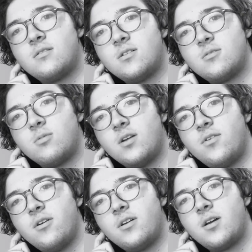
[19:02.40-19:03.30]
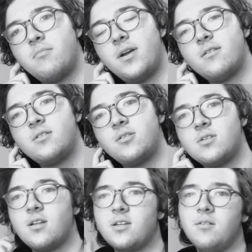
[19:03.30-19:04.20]
It's what I've heard it compared to. It's
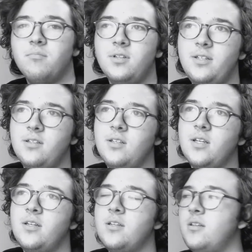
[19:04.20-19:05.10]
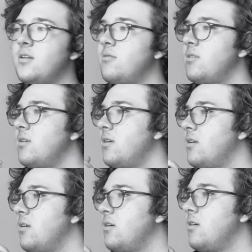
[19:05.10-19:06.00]
not like completely like, you know,
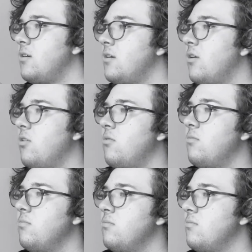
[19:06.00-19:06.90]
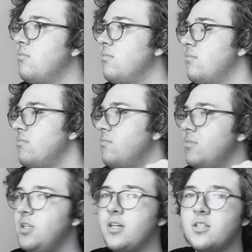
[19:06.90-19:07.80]
oh,
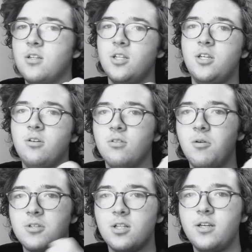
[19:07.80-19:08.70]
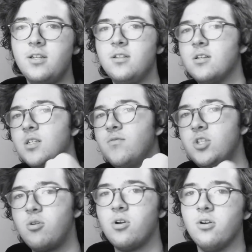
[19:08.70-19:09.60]
he accidentally killed Lois Lane because of
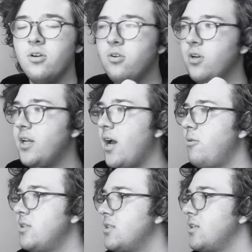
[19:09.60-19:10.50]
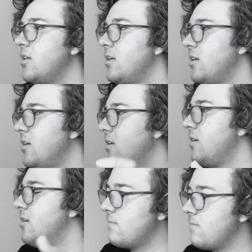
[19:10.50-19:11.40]
Joker, and now he's
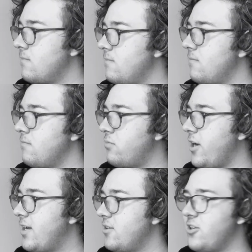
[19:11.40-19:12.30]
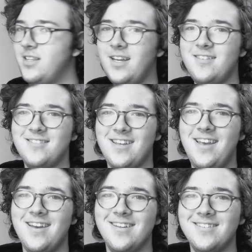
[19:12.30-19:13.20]
breaking Green Lantern's
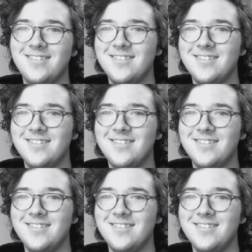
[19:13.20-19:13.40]
hand, you